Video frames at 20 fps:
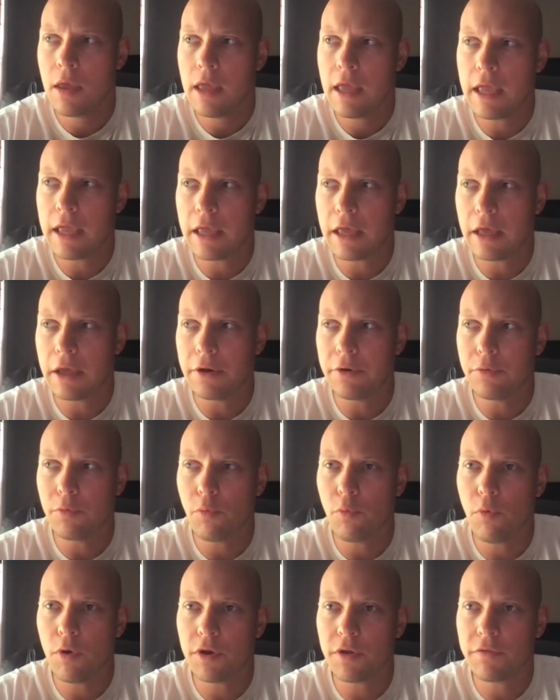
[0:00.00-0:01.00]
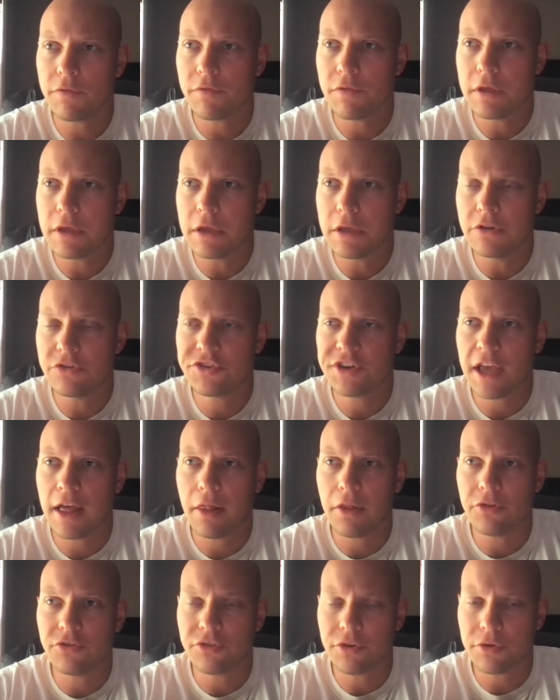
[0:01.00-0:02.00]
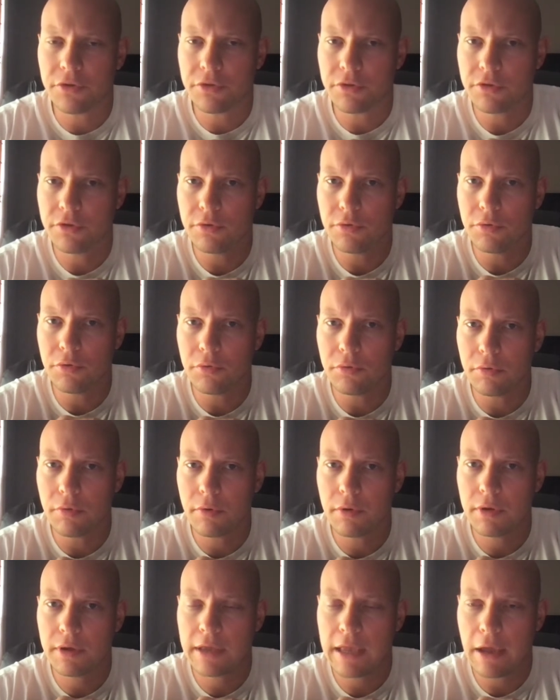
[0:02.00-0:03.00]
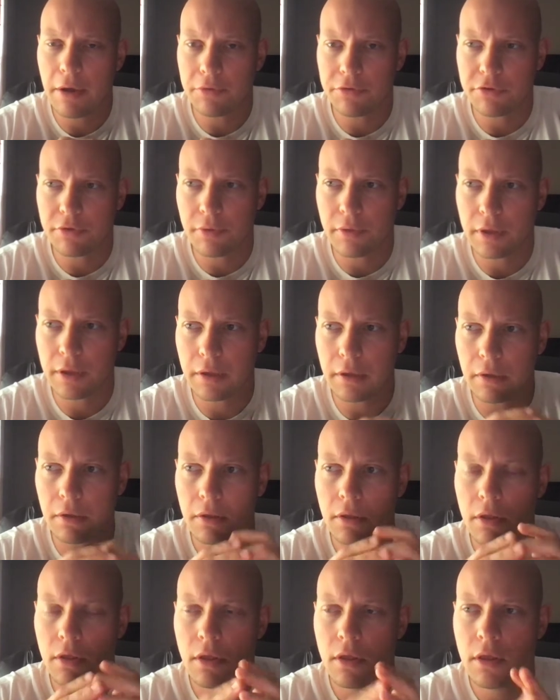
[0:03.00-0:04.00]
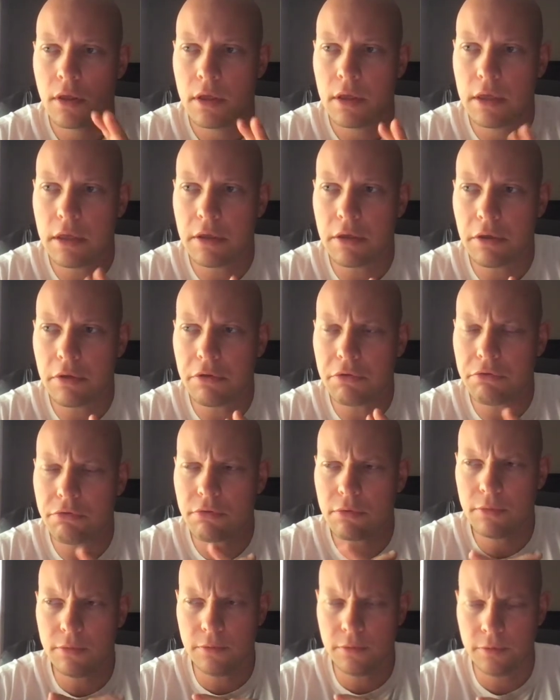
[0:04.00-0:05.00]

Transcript: And one of the challenges to counseling is